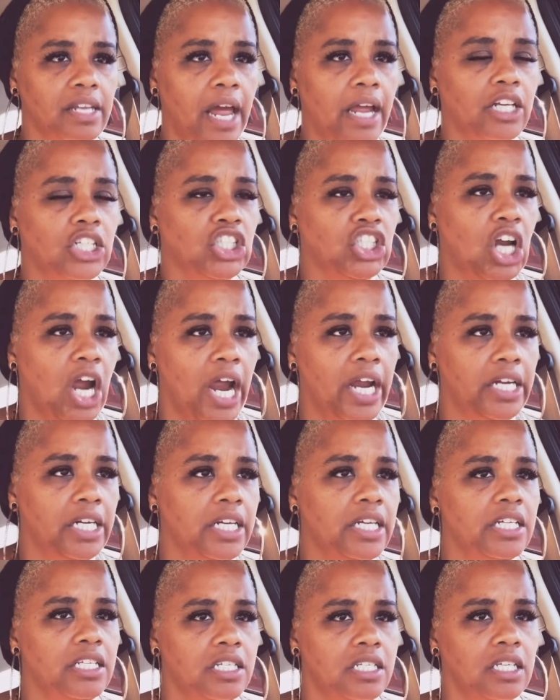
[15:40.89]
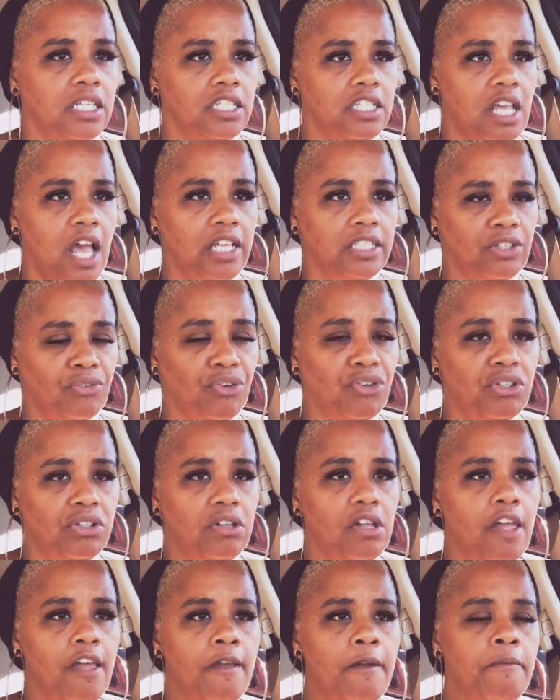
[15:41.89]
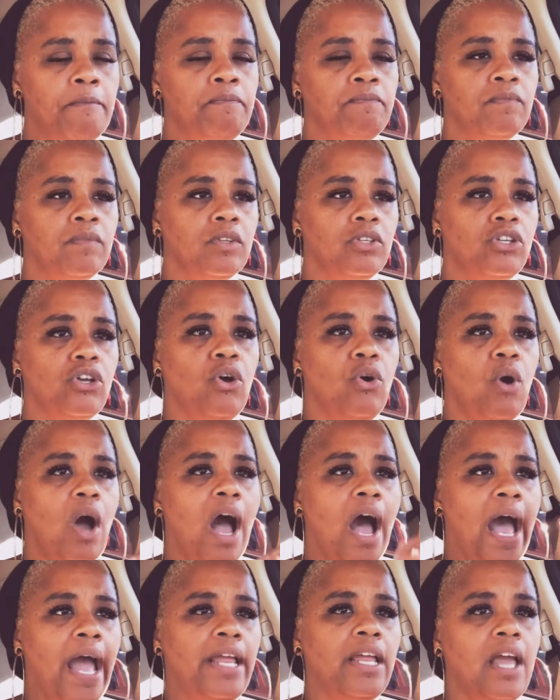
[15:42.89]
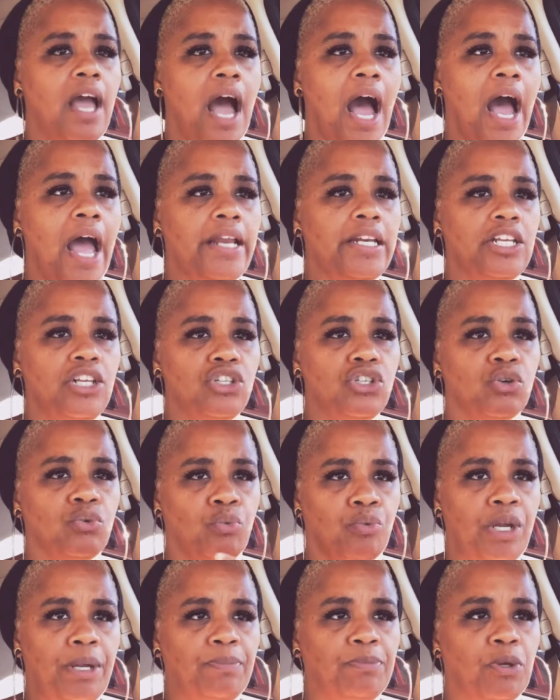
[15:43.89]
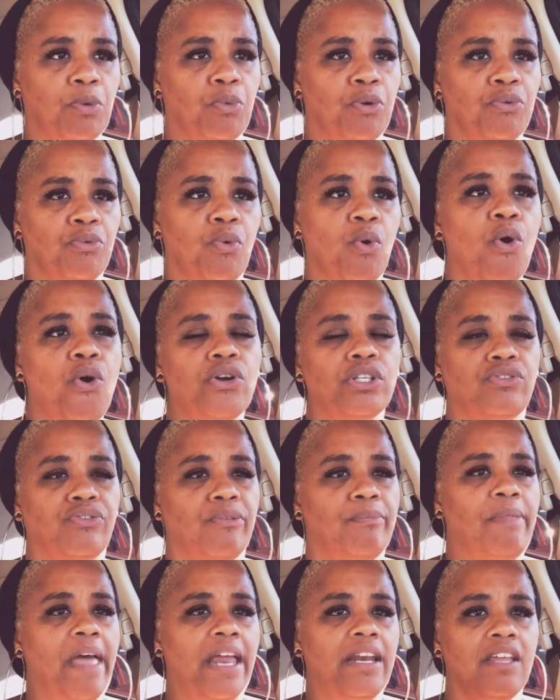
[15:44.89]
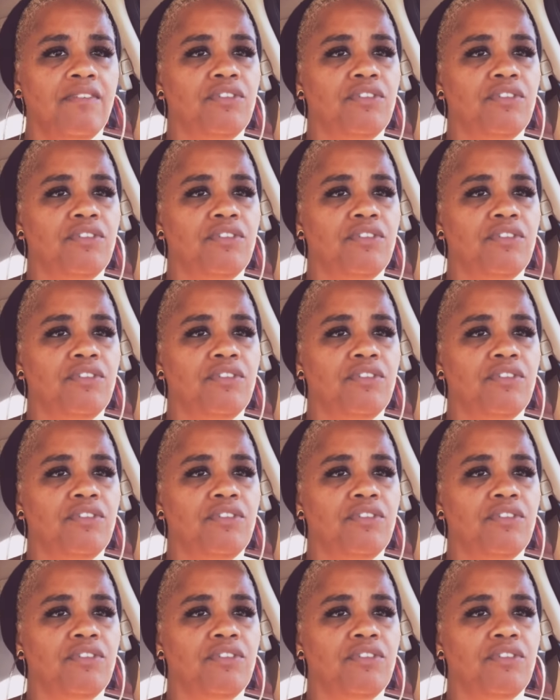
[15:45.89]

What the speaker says: Like, Chyna is successful, so I need to reap the rewards from that.